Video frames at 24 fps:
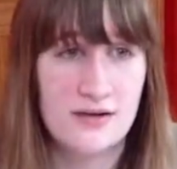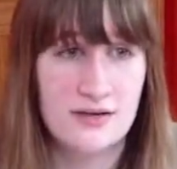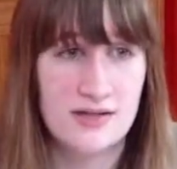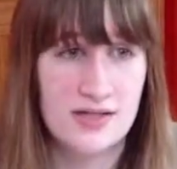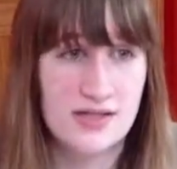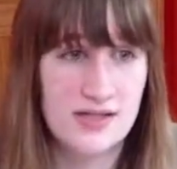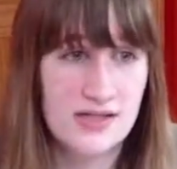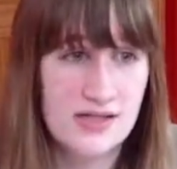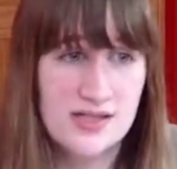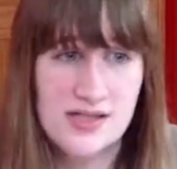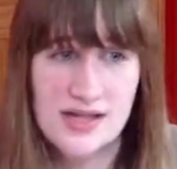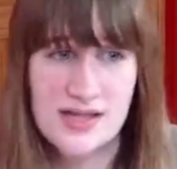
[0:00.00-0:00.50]

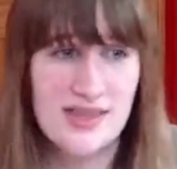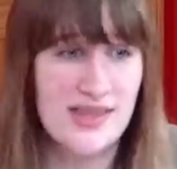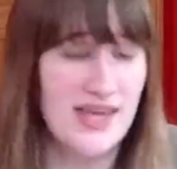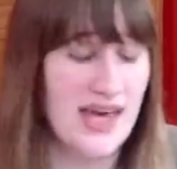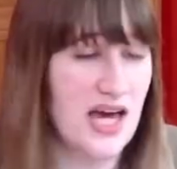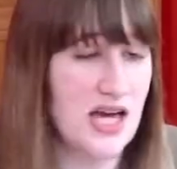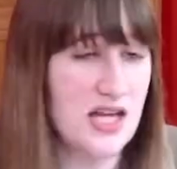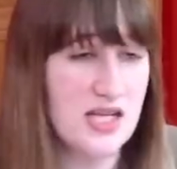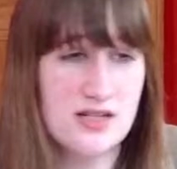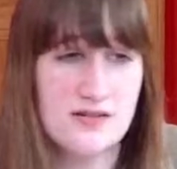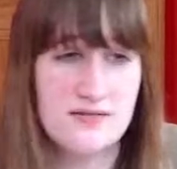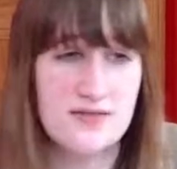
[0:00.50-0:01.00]
This is like the
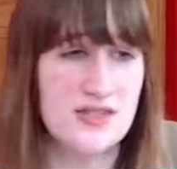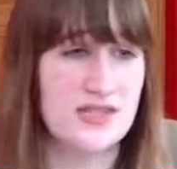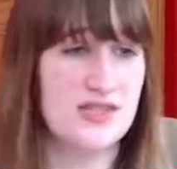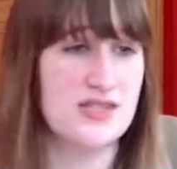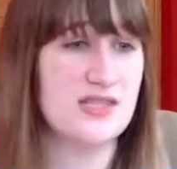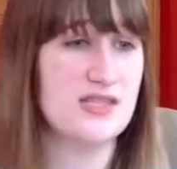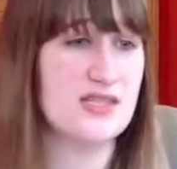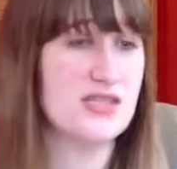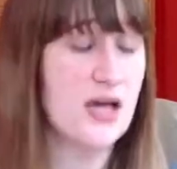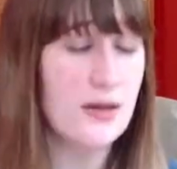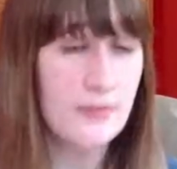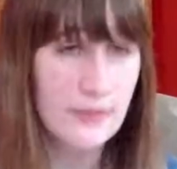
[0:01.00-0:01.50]
end of the
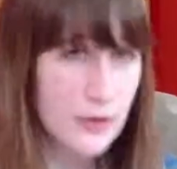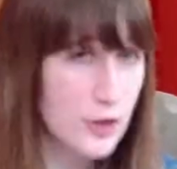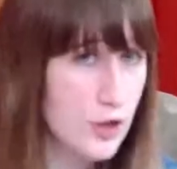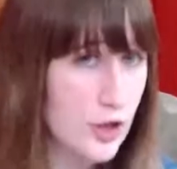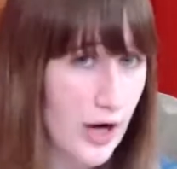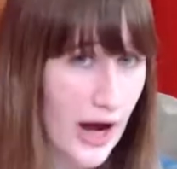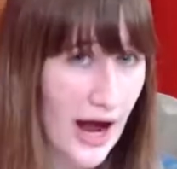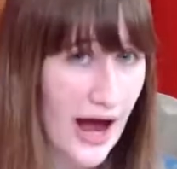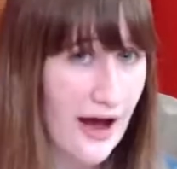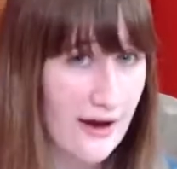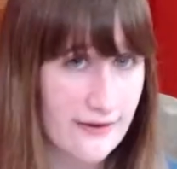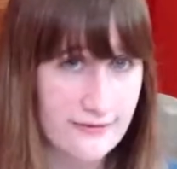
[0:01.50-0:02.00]
summer
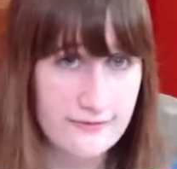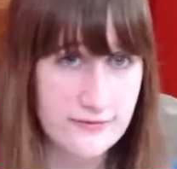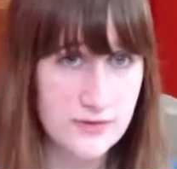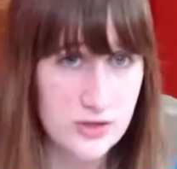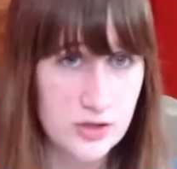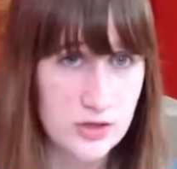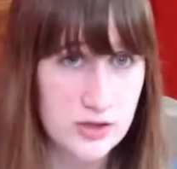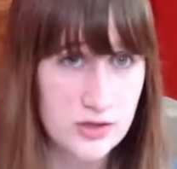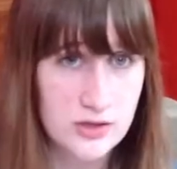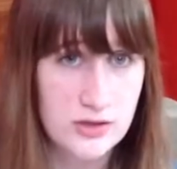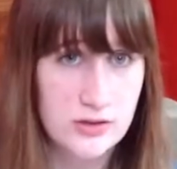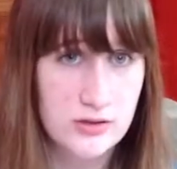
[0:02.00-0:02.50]

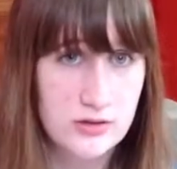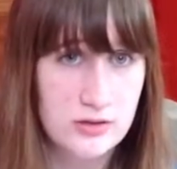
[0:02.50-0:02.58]
after.